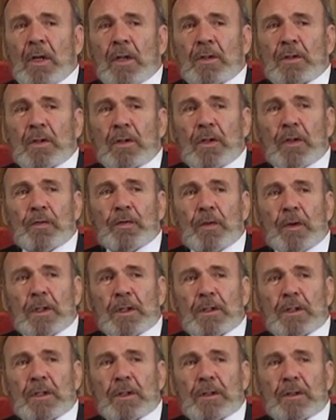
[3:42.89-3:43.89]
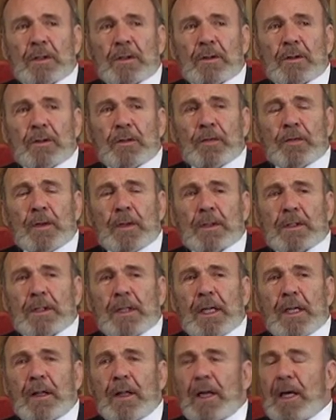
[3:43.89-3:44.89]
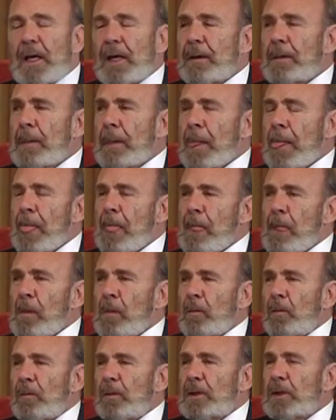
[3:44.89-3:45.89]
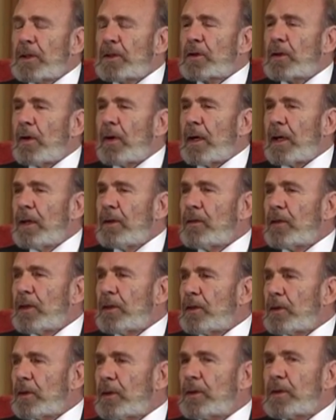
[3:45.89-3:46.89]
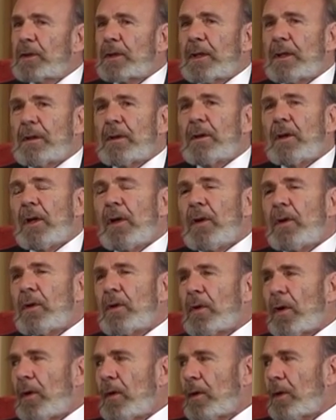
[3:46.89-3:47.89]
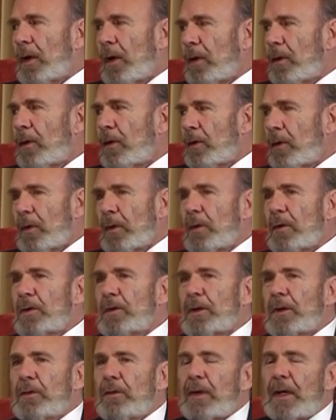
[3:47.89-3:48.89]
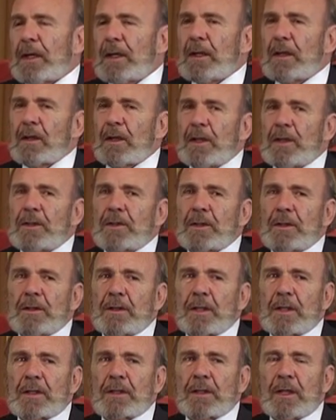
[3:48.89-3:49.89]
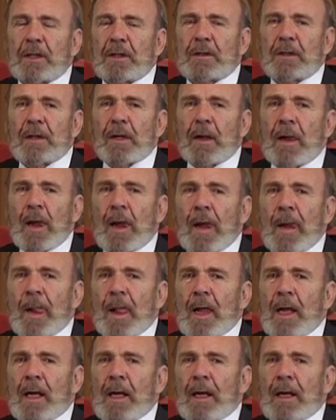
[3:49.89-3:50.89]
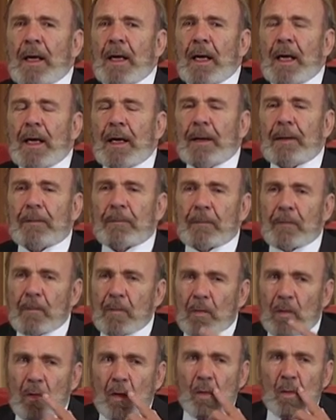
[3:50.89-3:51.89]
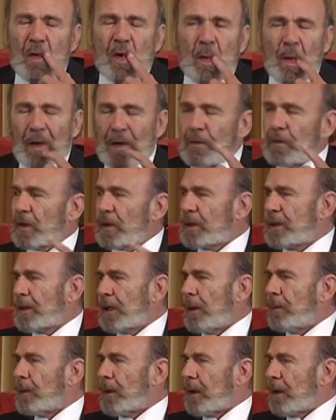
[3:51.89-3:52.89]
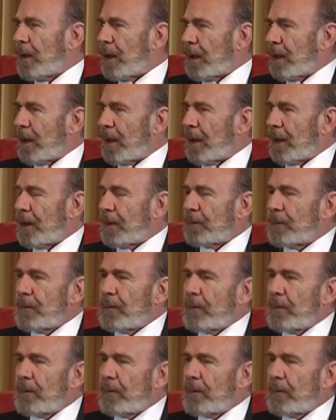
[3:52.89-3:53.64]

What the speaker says: So the first day there, we just got introduced and told all the rules and regulations, etc. And we went for supper that night.